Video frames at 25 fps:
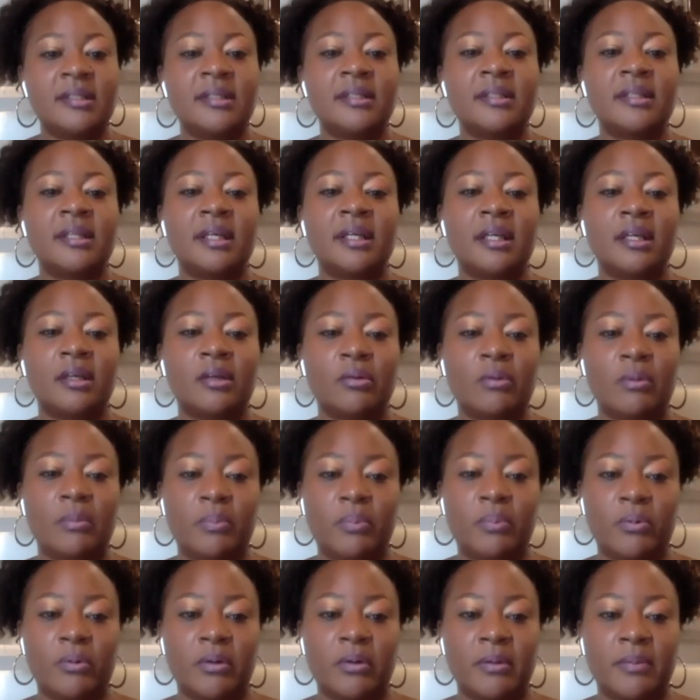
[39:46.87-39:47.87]
to then get on
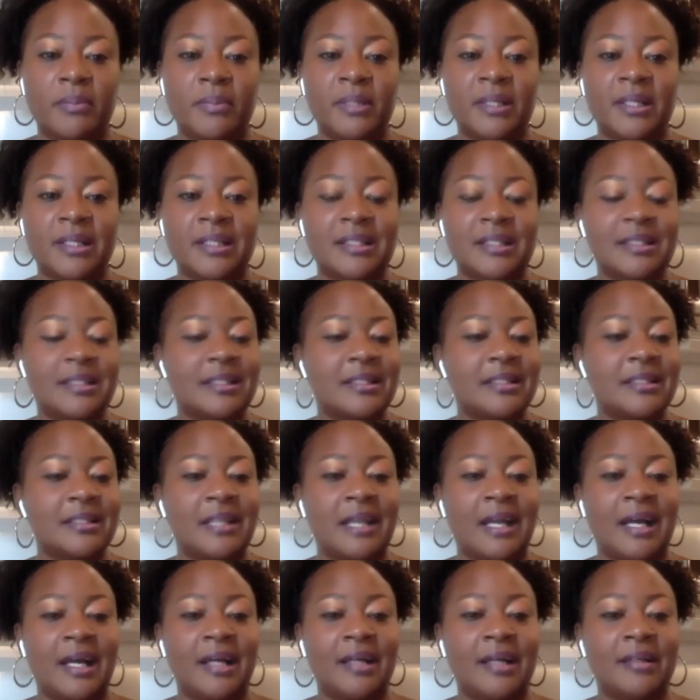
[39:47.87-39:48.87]
board because this is
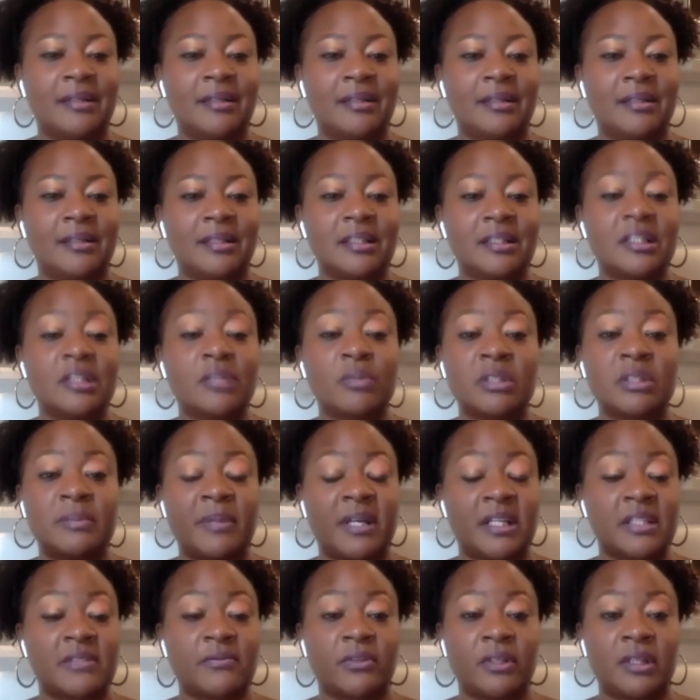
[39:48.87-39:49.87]
not this is what's
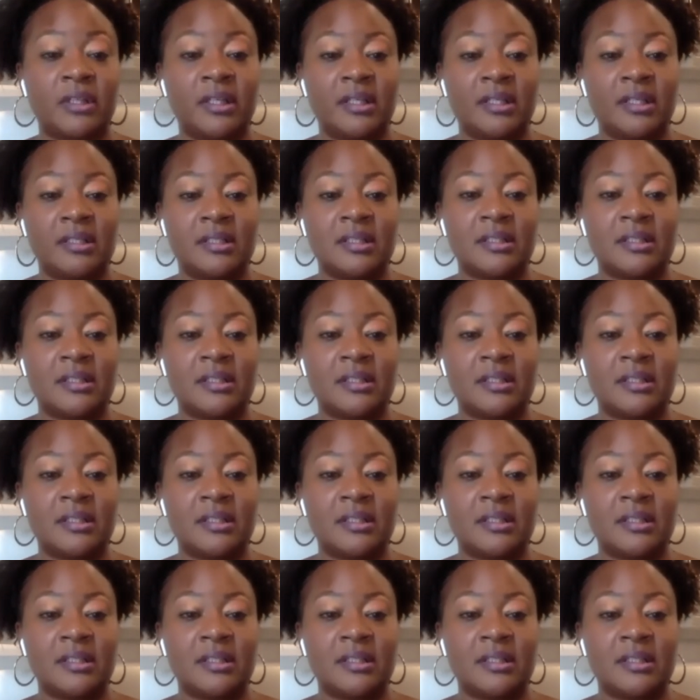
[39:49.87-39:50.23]
best for kids.